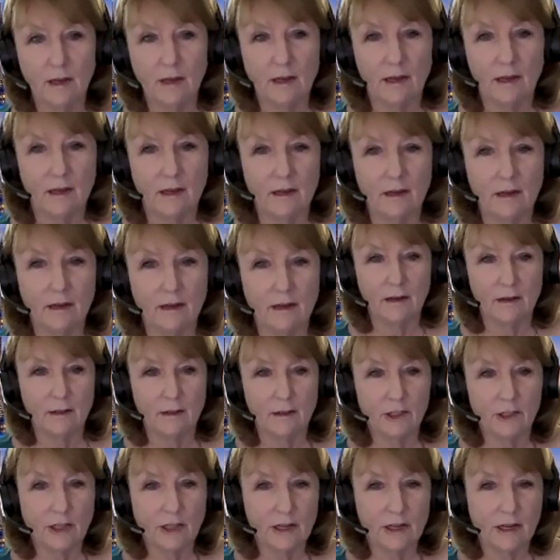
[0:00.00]
and
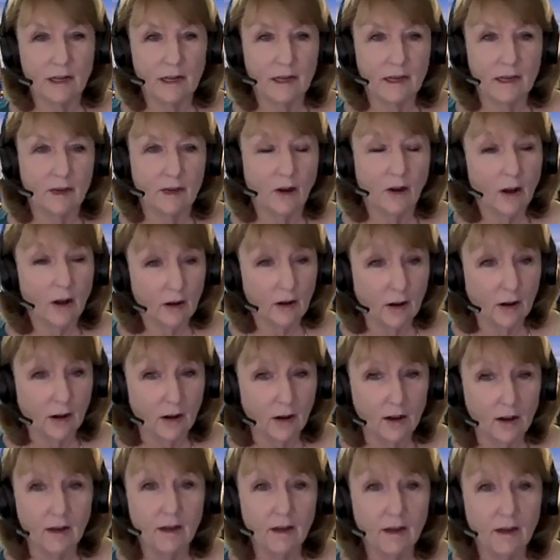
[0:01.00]
Shanghai and Hong
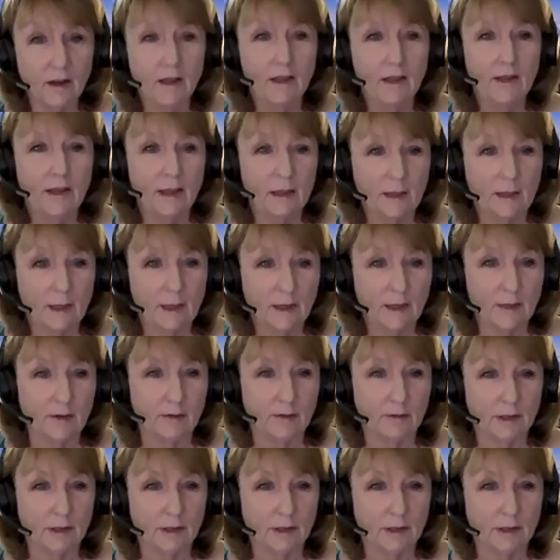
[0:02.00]
Kong at the other,